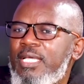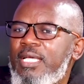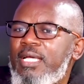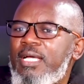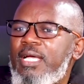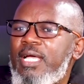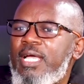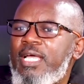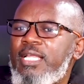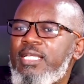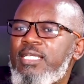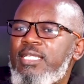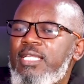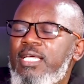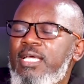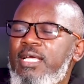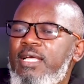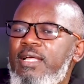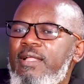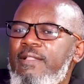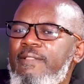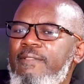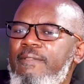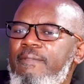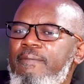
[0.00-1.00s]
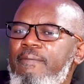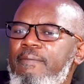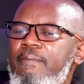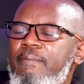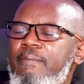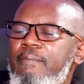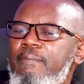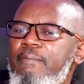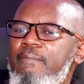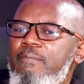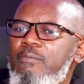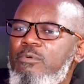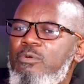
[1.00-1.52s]
And
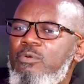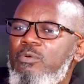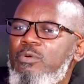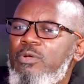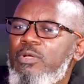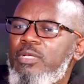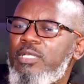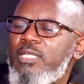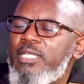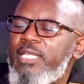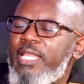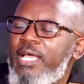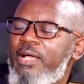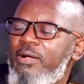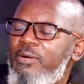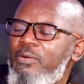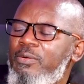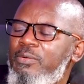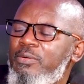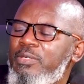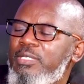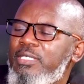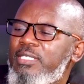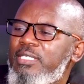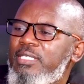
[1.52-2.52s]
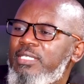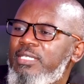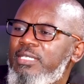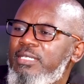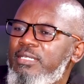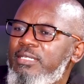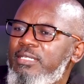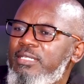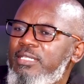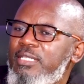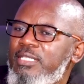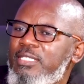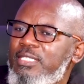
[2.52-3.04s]
now,
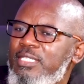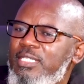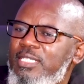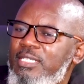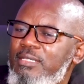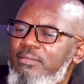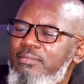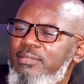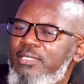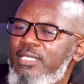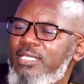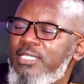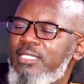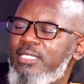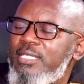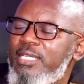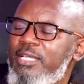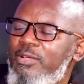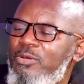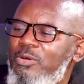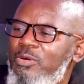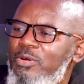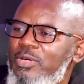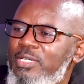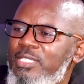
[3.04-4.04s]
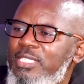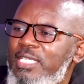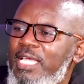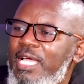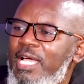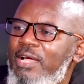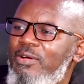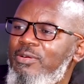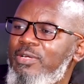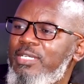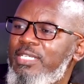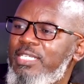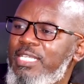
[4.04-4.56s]
the scriptures records
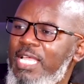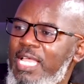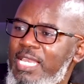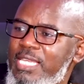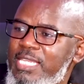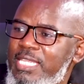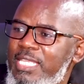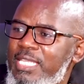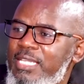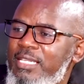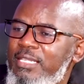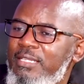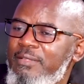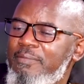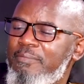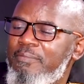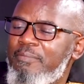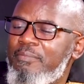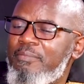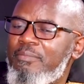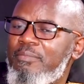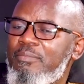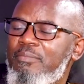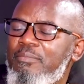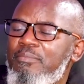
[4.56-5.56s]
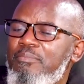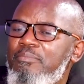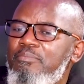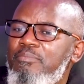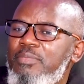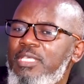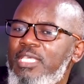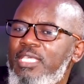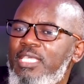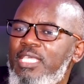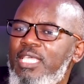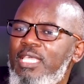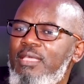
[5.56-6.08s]
how Daniel
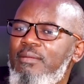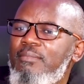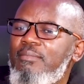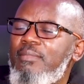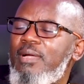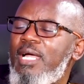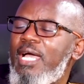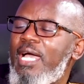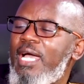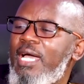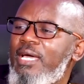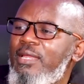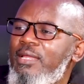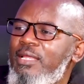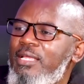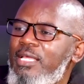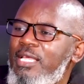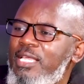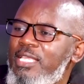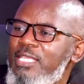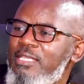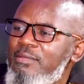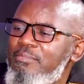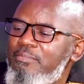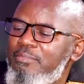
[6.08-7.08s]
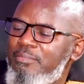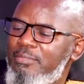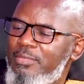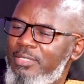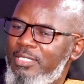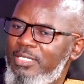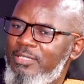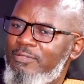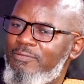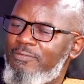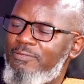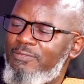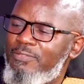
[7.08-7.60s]
became an
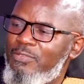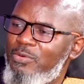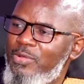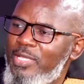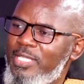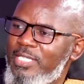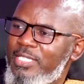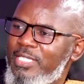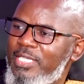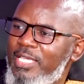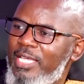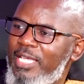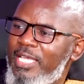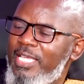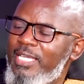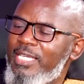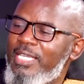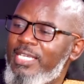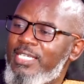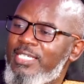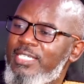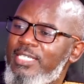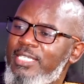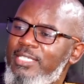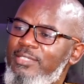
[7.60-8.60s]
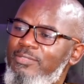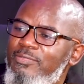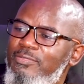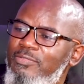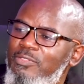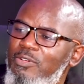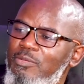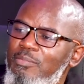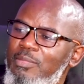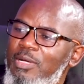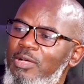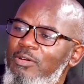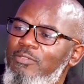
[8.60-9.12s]
influencer and a
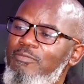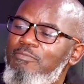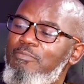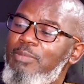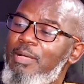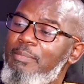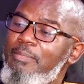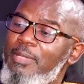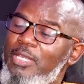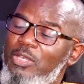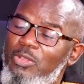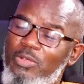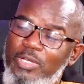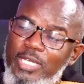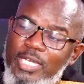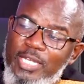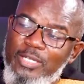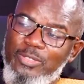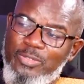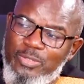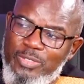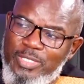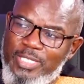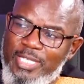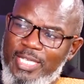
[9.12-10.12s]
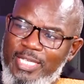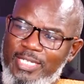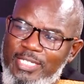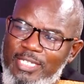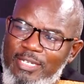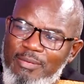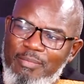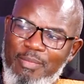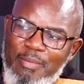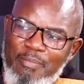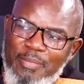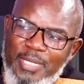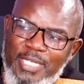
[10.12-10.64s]
transformer of Babylonian society.
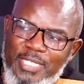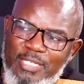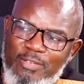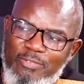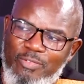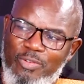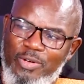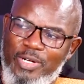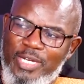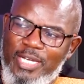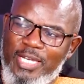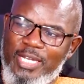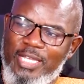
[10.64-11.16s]
Remember, he's a foreigner.